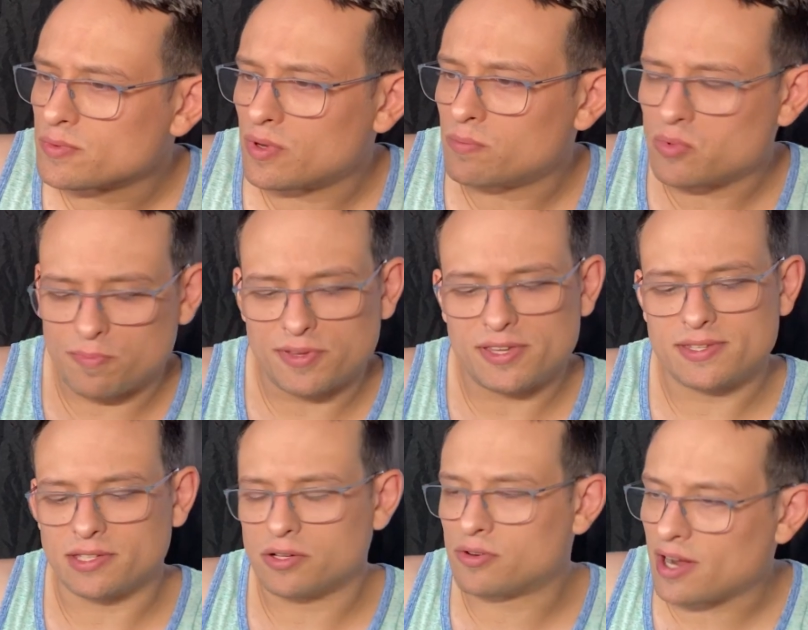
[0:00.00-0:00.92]
one more piece
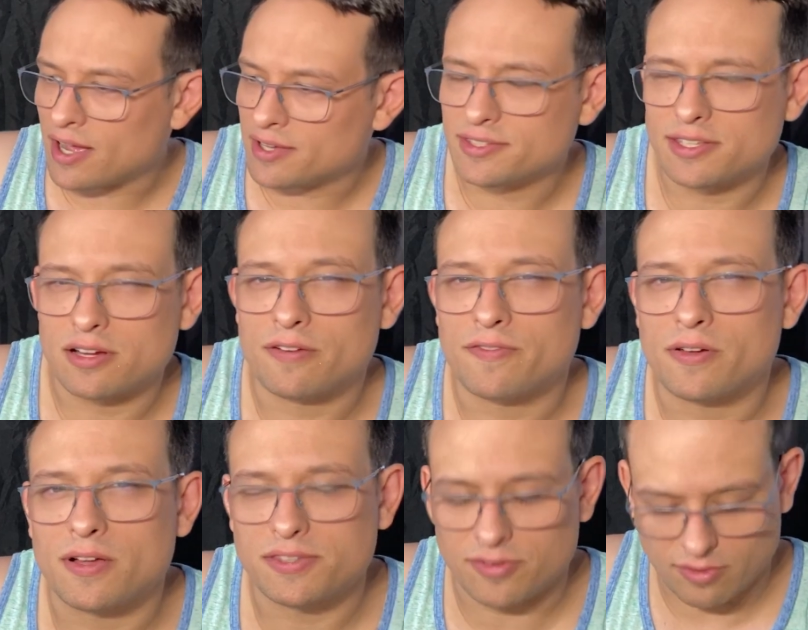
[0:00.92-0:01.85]
of grass there I
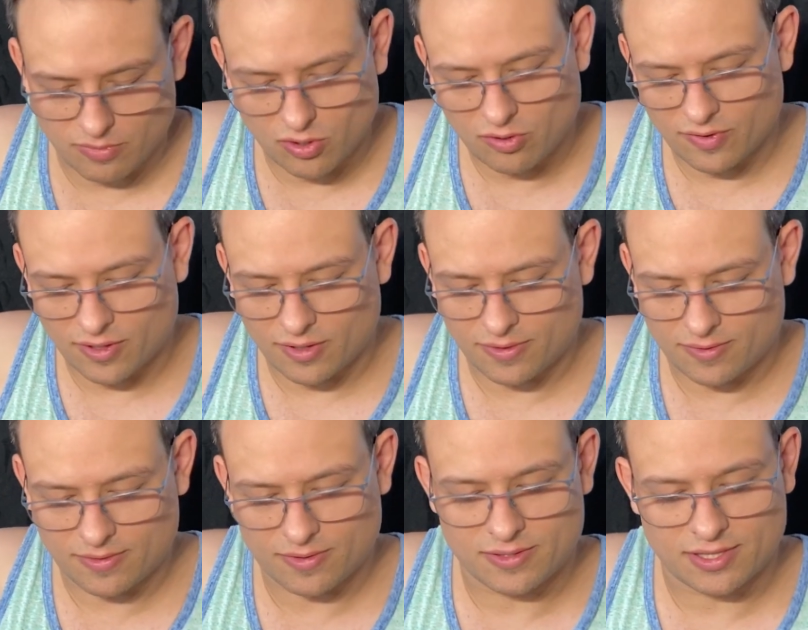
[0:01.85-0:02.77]
forgot to remove.
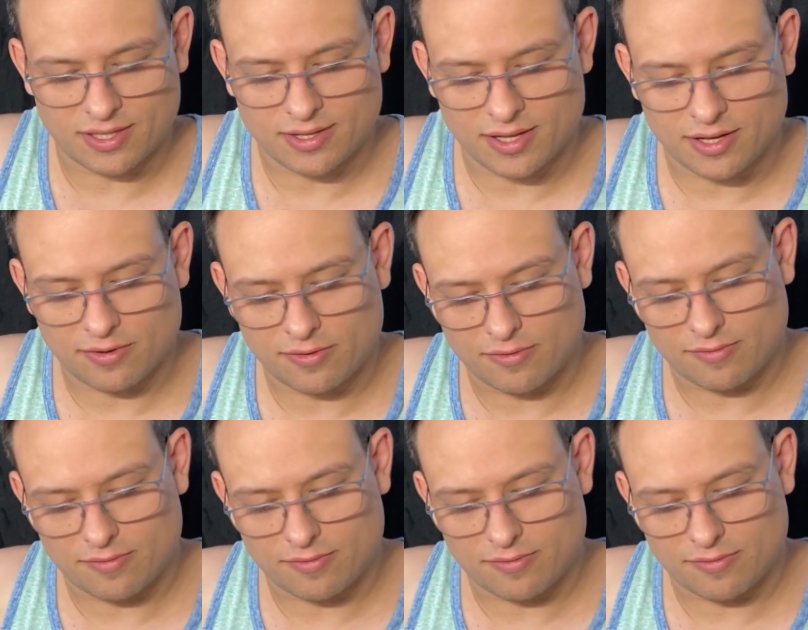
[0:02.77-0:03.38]
I'll take that out.